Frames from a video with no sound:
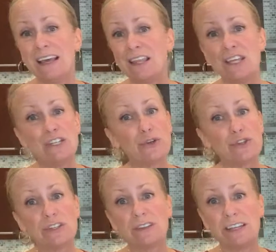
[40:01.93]
These are
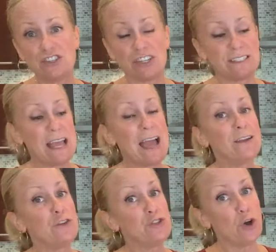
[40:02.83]
delicious. And
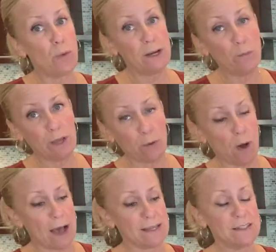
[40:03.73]
if you don't want to wing
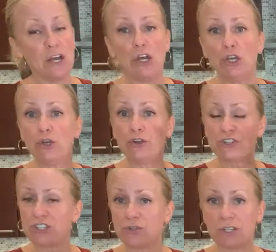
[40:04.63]
wise, you could
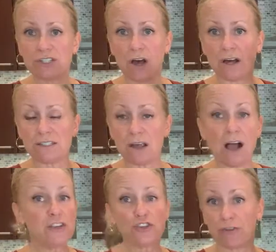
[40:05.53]
just do the sauce
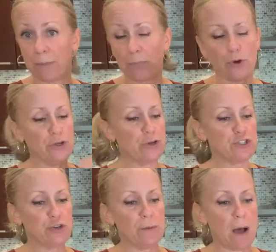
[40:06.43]
on shrimp, or you could
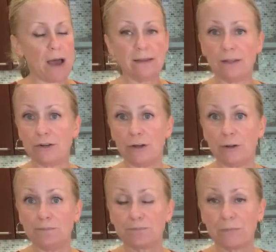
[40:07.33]
do them on
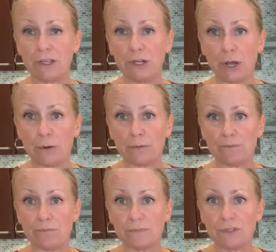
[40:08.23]
little,
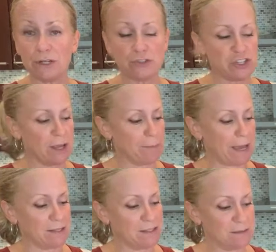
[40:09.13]
little chicken
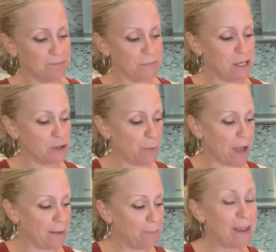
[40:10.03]
bites. Either
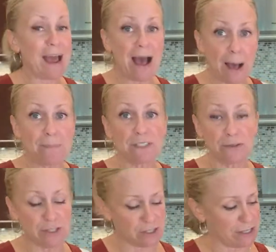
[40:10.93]
way, but
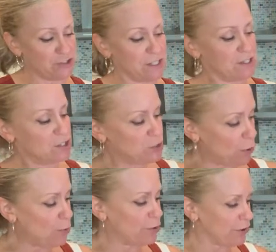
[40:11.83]
absolutely delicious.
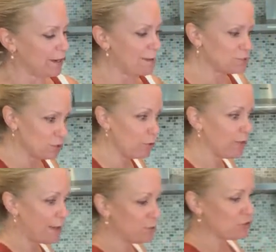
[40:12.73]
So good. I'm so
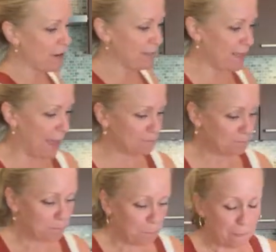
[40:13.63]
glad we tried that.
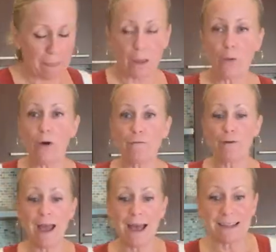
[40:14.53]
Well,
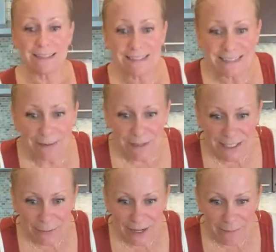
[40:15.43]
friends, let me
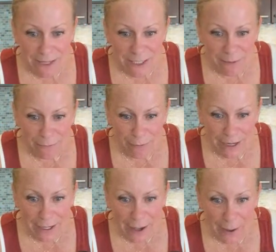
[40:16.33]
see what I missed before
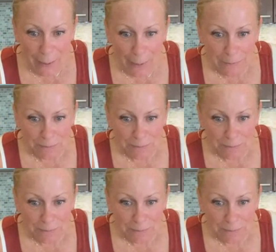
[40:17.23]
I go.